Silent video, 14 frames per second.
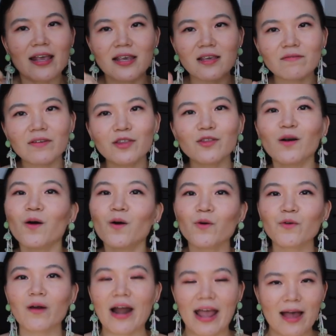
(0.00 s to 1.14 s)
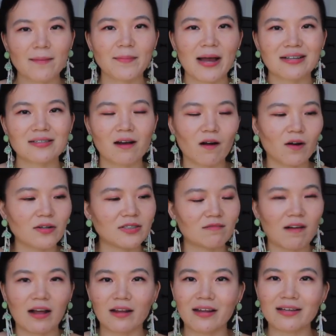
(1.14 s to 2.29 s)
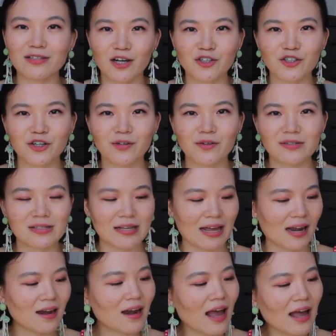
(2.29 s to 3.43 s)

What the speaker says: even though your handbags aren't directly touching your skin,